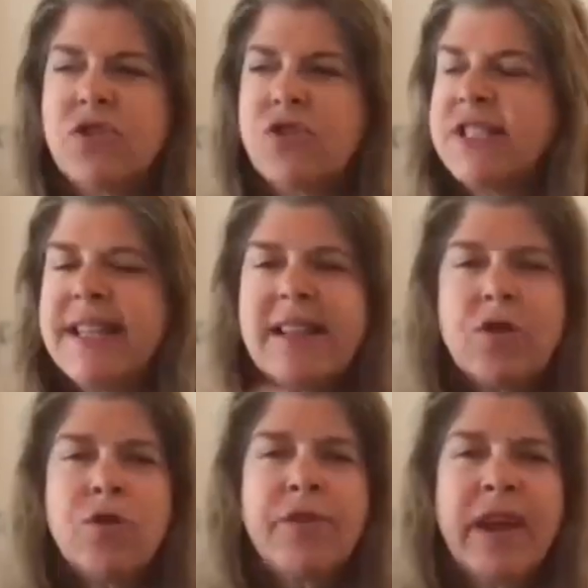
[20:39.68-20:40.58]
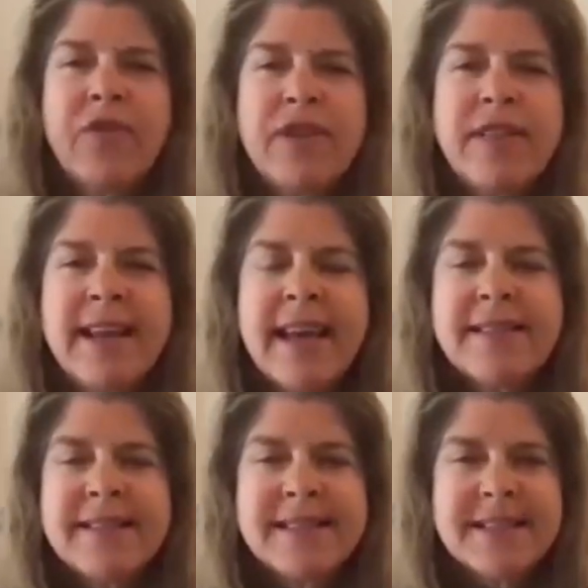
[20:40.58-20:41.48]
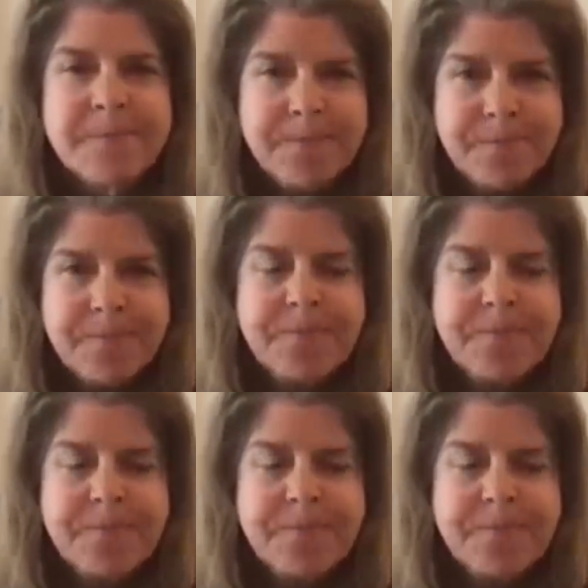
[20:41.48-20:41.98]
So just let go of everything else